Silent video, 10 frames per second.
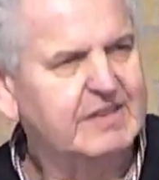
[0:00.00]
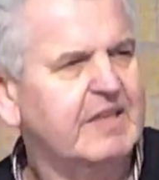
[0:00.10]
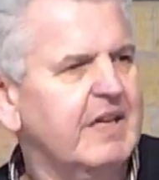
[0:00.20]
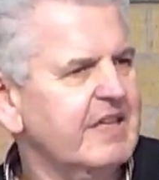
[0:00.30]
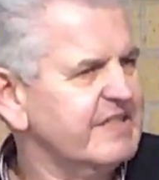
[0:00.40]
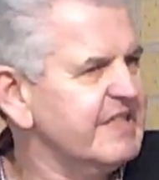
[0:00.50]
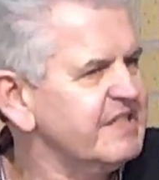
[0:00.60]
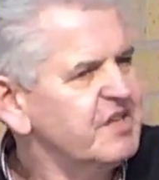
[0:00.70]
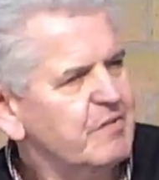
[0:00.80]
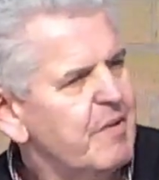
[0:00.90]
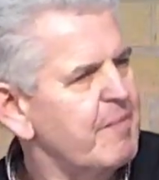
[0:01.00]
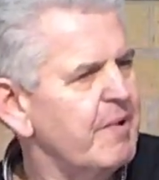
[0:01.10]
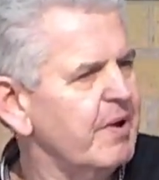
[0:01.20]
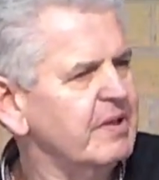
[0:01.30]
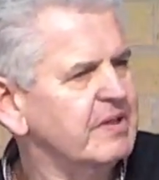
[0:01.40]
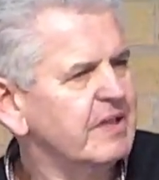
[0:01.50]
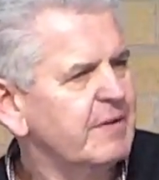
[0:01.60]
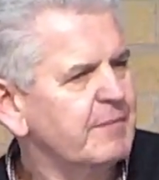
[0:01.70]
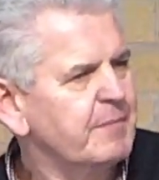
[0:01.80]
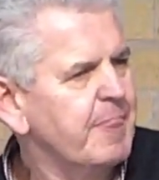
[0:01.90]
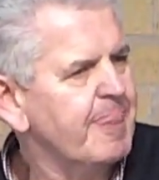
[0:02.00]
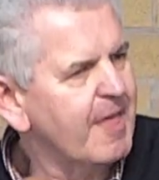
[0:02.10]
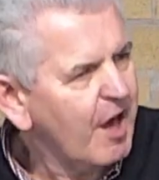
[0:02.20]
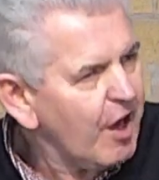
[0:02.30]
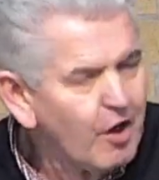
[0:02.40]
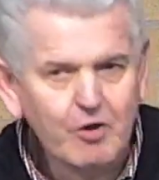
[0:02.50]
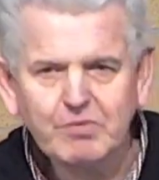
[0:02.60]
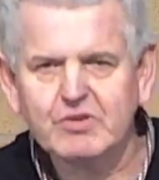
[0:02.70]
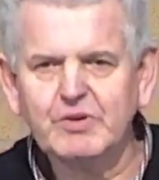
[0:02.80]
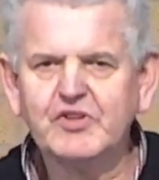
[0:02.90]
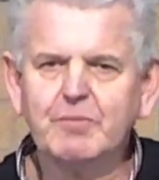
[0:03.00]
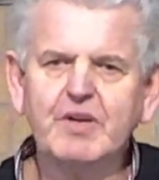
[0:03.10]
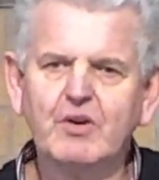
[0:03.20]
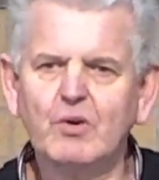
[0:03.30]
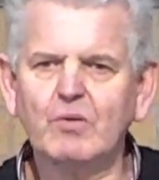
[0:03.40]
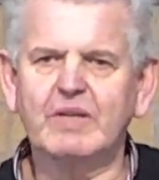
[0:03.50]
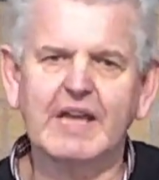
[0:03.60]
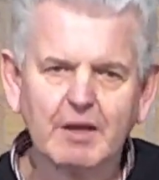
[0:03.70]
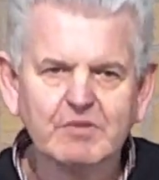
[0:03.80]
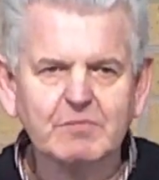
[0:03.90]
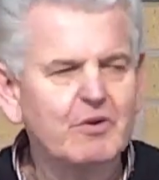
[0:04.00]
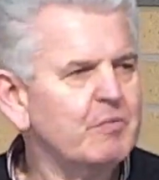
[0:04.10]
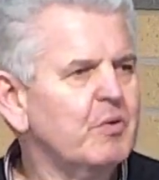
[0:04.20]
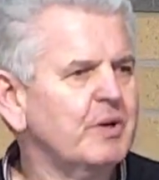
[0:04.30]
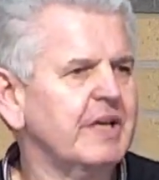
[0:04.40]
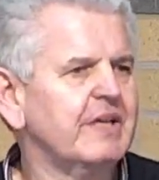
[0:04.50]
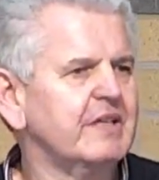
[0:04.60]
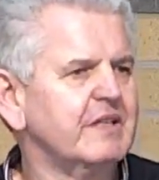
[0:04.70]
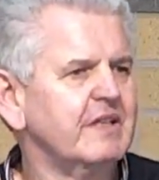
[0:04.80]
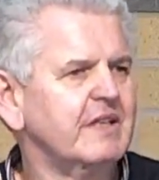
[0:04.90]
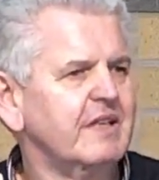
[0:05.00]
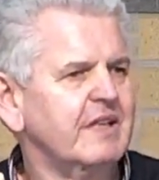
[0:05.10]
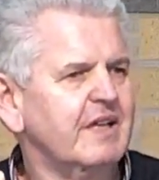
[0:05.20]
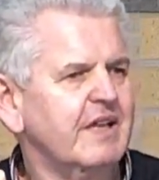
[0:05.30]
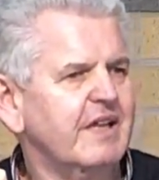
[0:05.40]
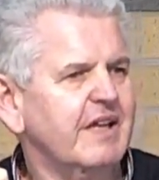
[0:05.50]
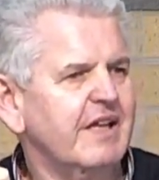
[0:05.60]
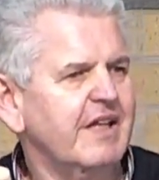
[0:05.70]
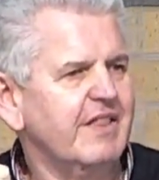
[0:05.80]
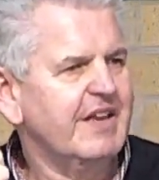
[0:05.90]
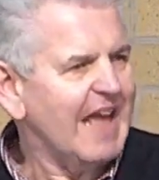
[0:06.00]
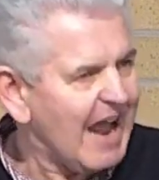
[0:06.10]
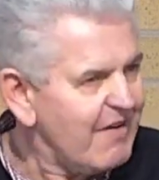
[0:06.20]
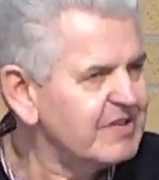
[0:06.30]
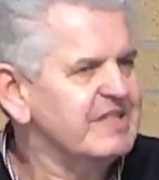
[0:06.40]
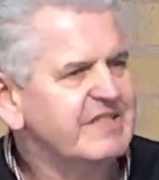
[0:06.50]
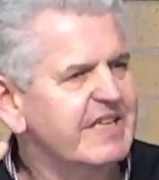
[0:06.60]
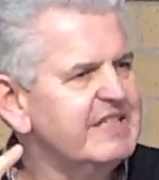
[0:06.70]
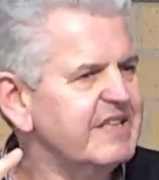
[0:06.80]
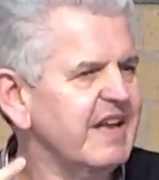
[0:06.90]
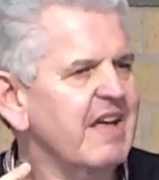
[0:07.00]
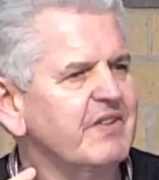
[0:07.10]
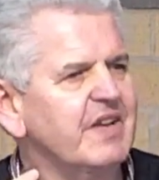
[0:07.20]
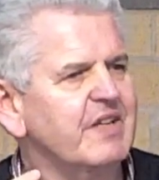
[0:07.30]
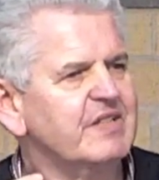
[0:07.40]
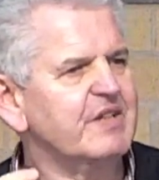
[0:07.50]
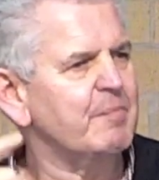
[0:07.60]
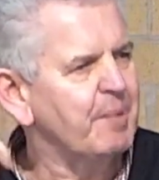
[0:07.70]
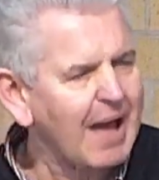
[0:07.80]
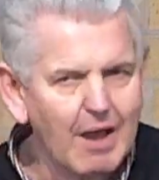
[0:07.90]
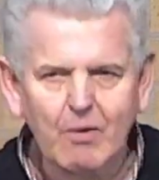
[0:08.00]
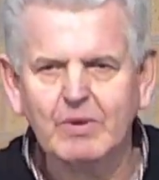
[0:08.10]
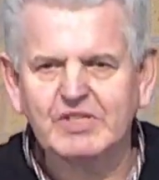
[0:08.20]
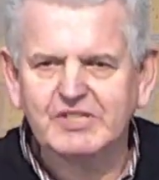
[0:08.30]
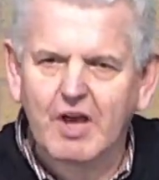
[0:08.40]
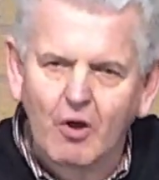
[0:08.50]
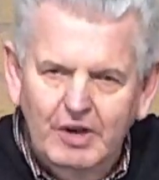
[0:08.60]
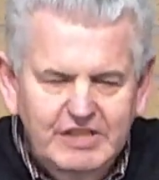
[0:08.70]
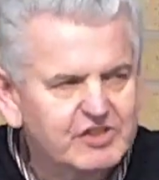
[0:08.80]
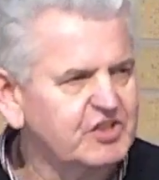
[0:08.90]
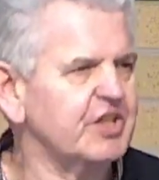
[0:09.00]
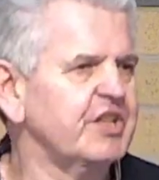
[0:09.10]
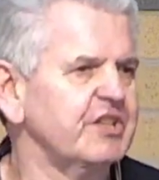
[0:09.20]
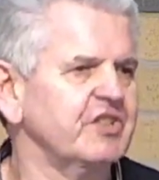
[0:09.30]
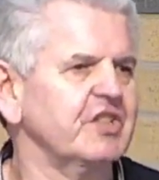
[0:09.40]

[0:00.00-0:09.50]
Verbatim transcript: and it's easy to remember, the hope to which you've been called, get up tomorrow morning the inheritance that he's going to have in us and the power which is on his church